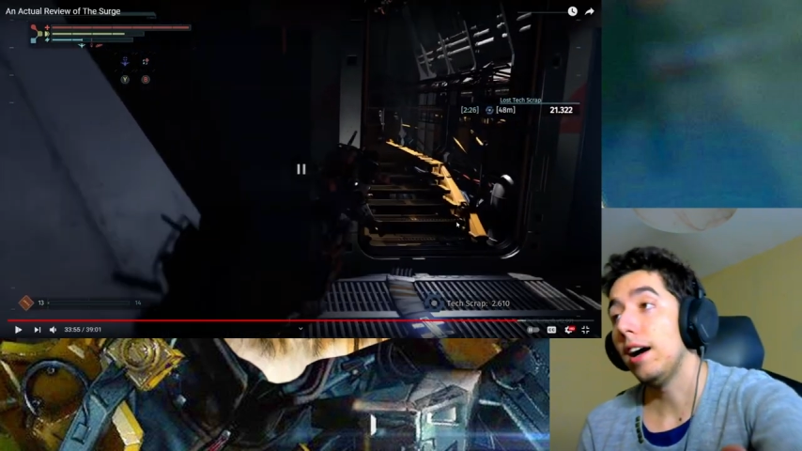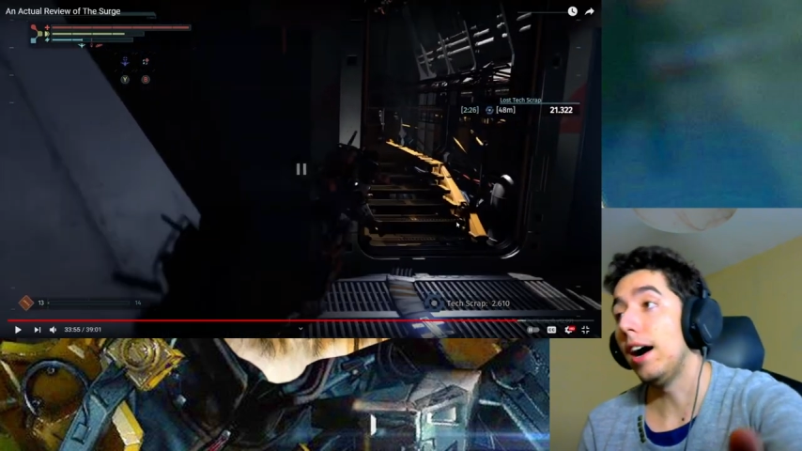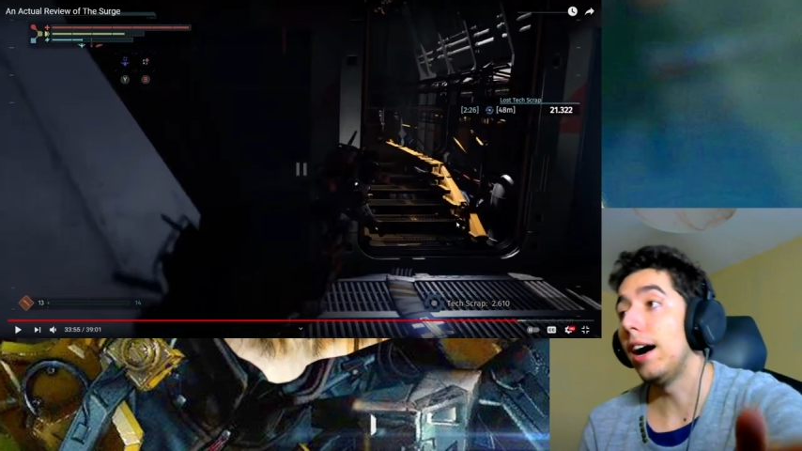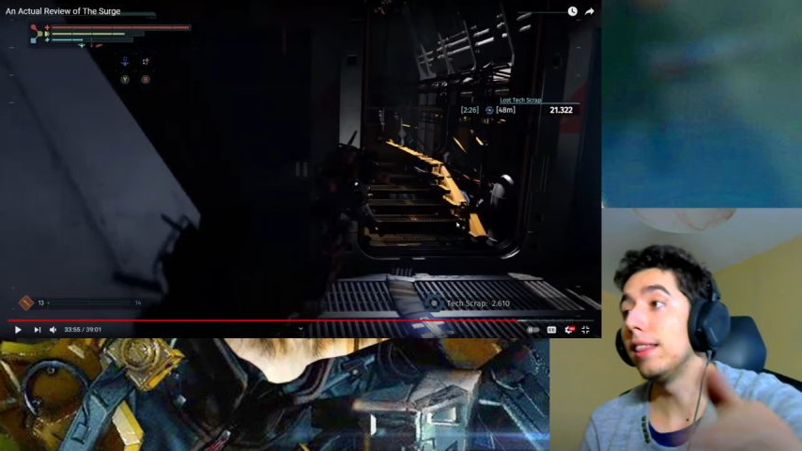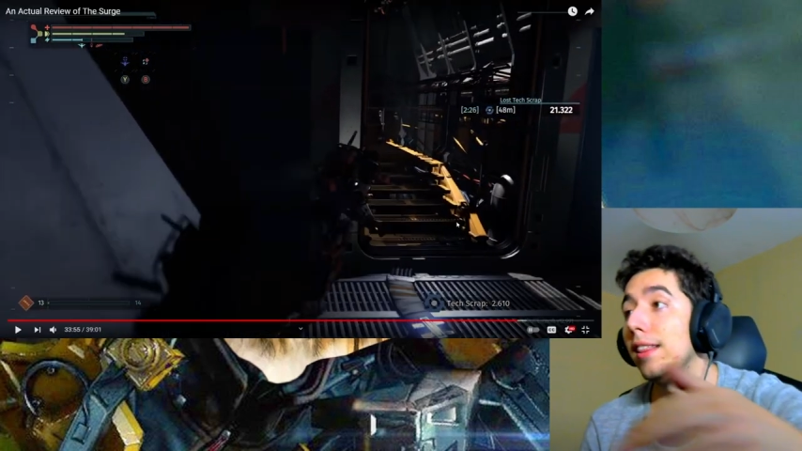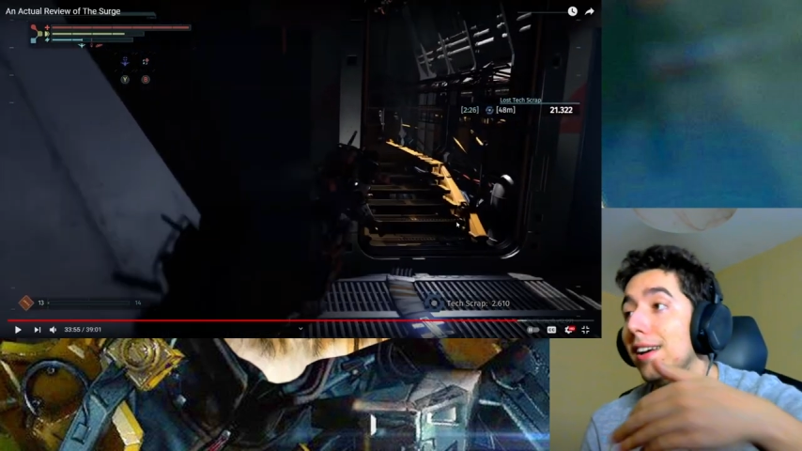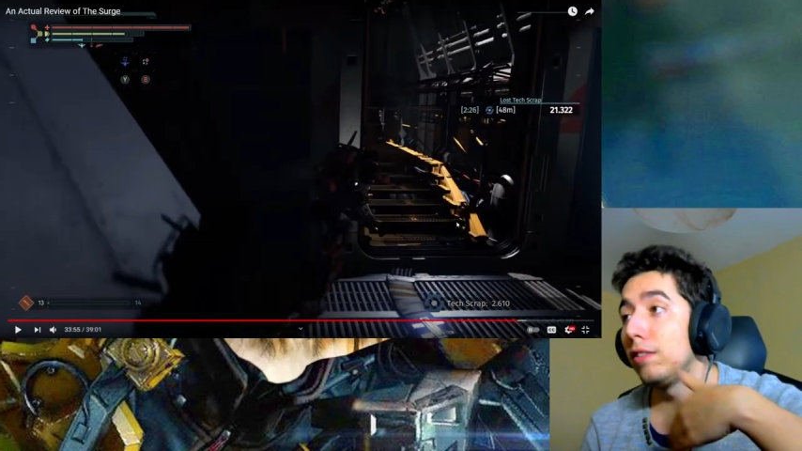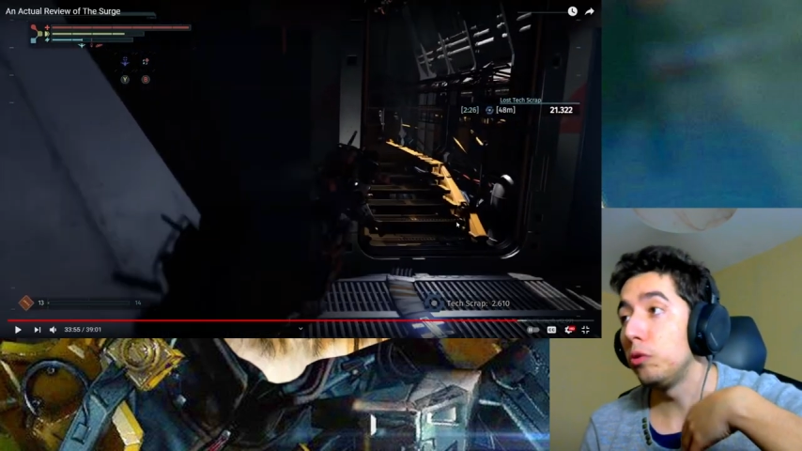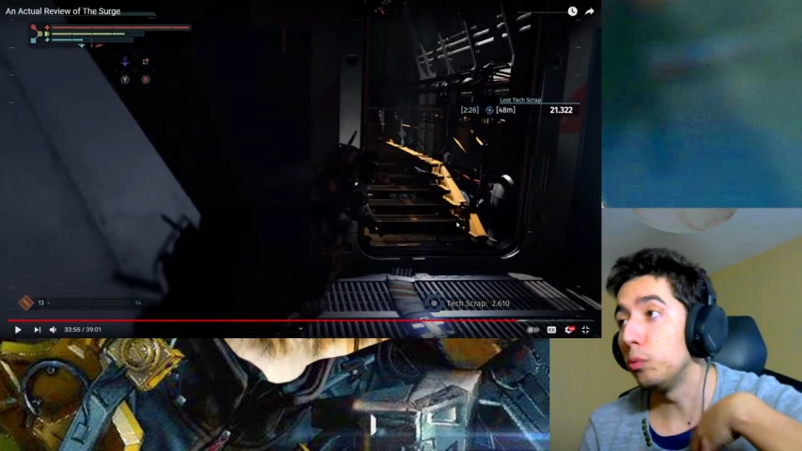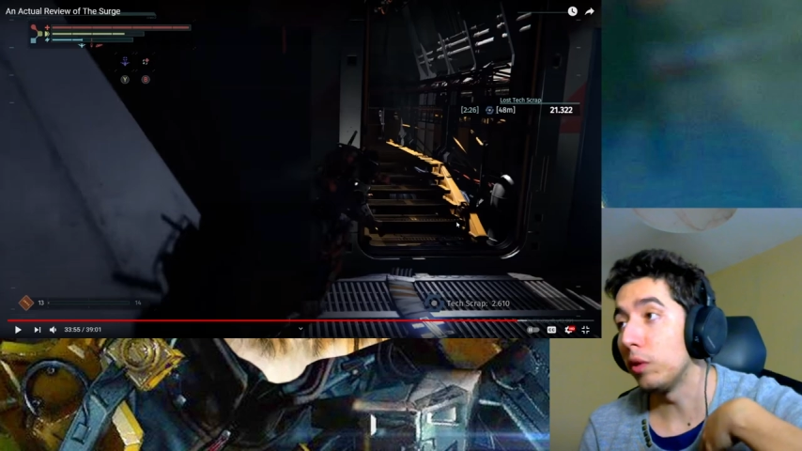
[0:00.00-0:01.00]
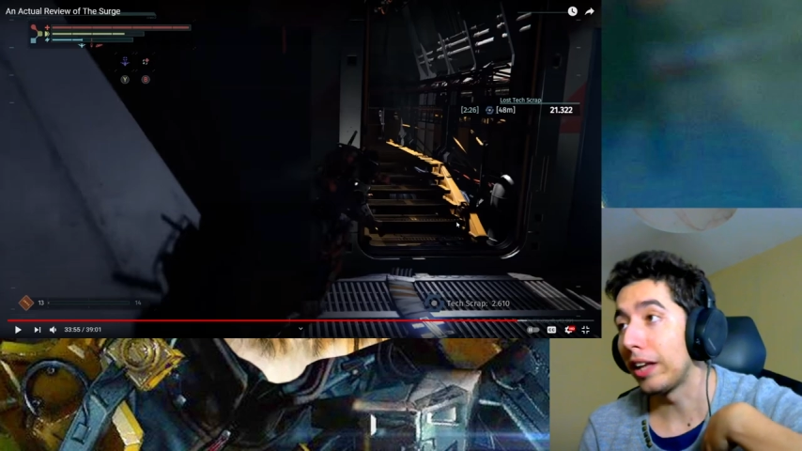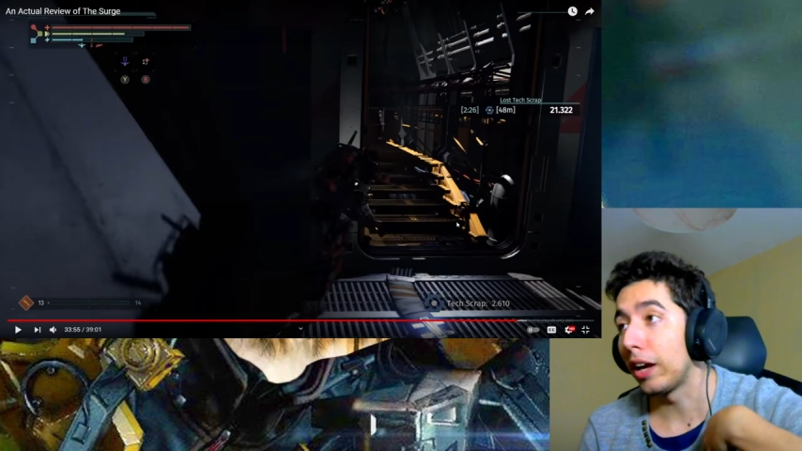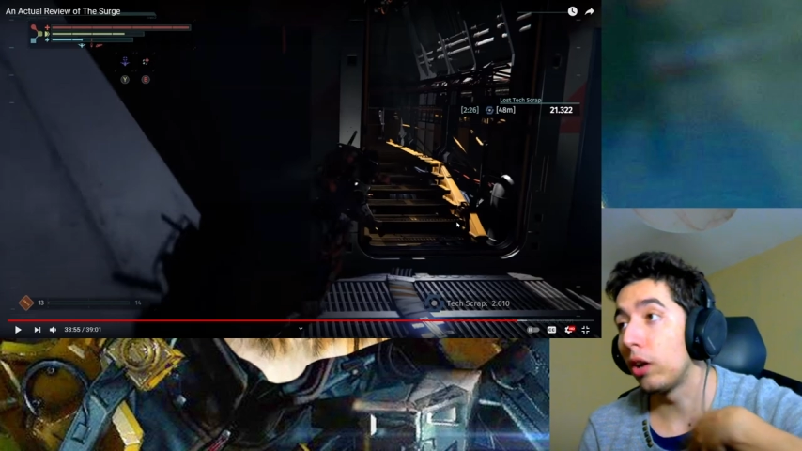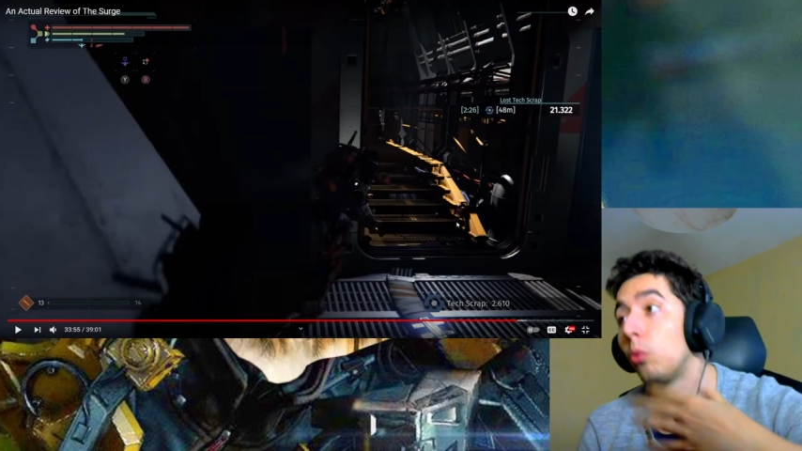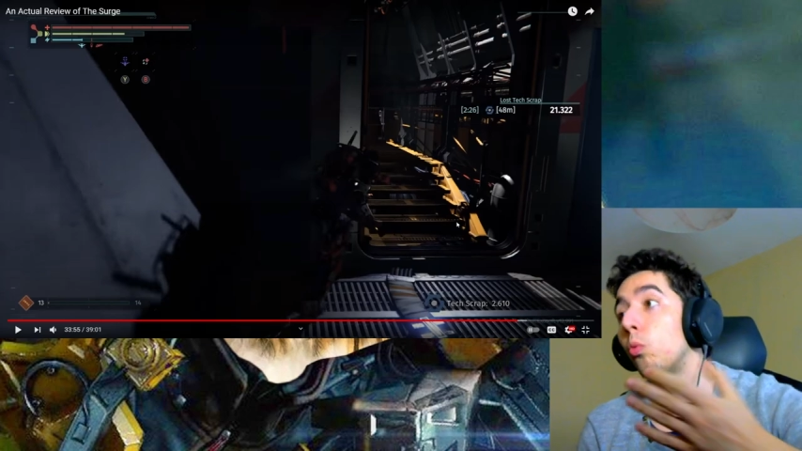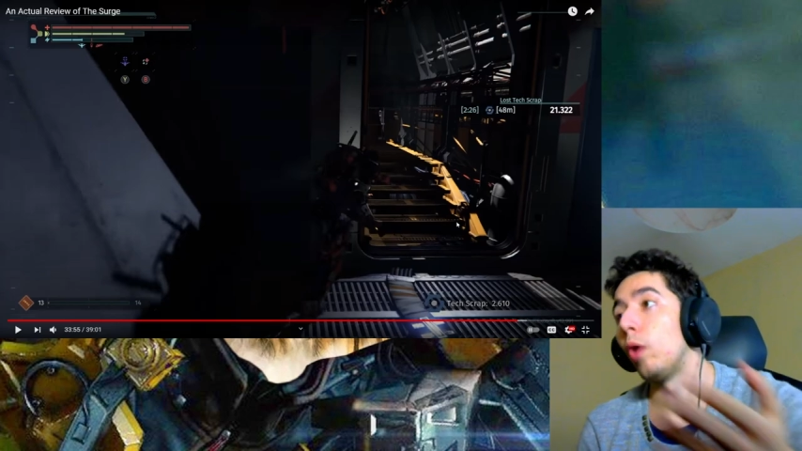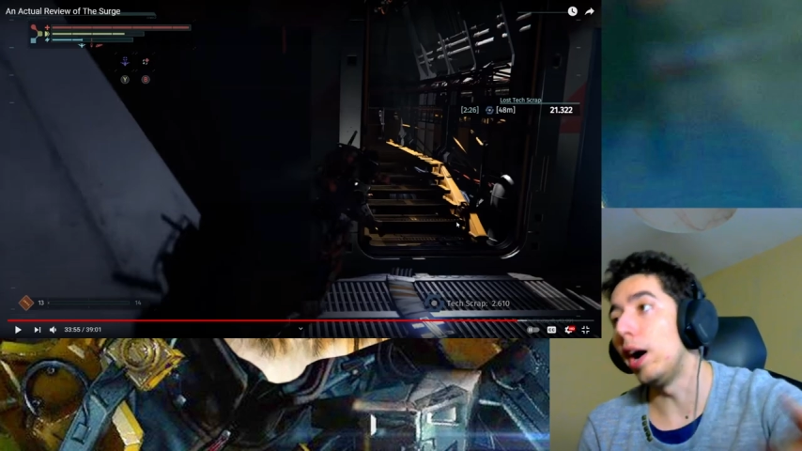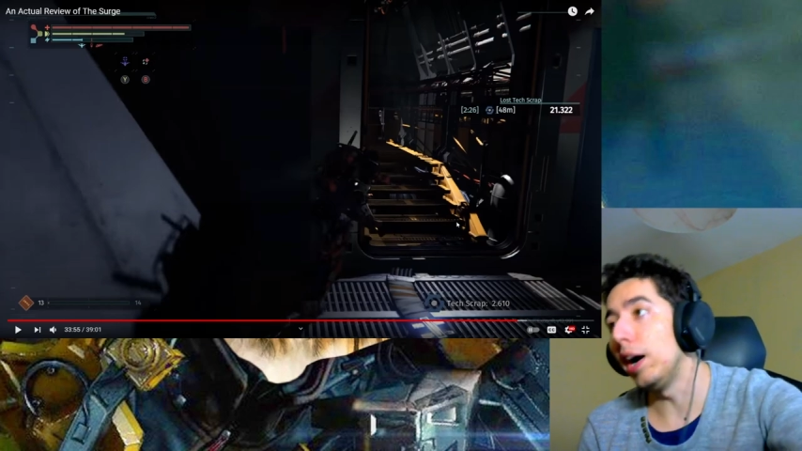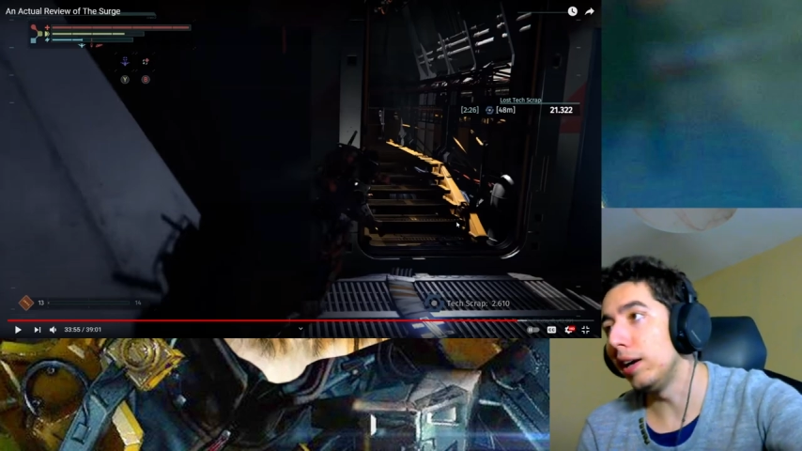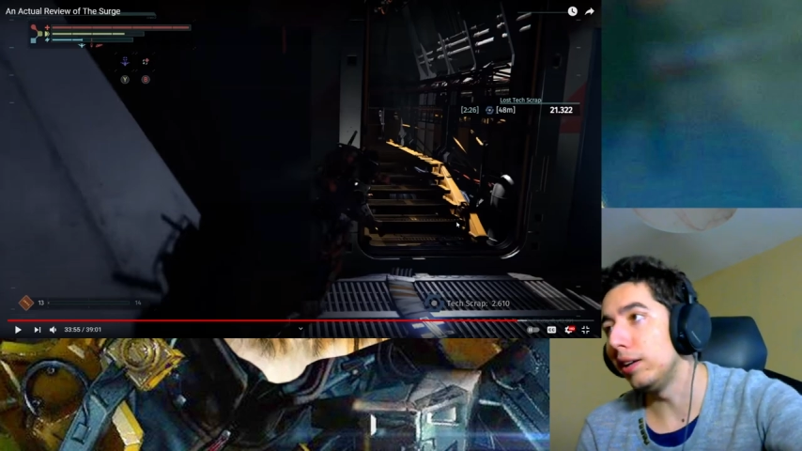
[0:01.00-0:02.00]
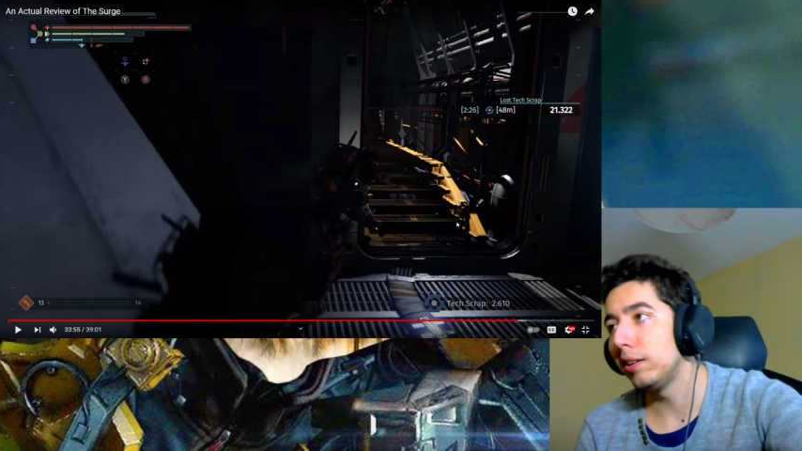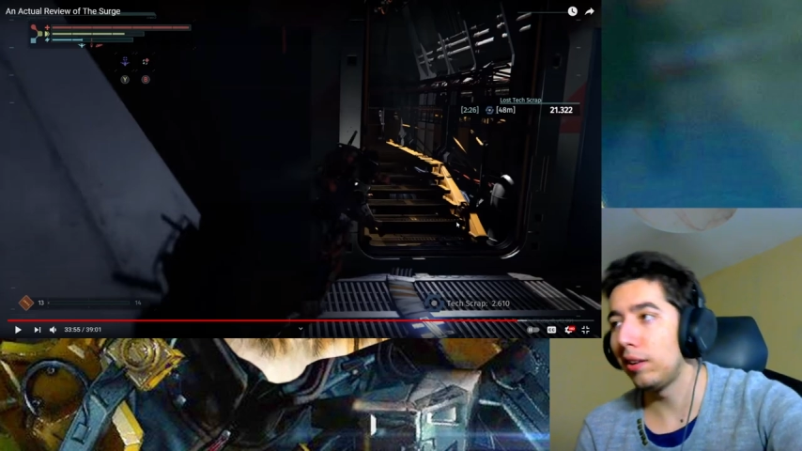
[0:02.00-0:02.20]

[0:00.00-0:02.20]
Unless you want to grind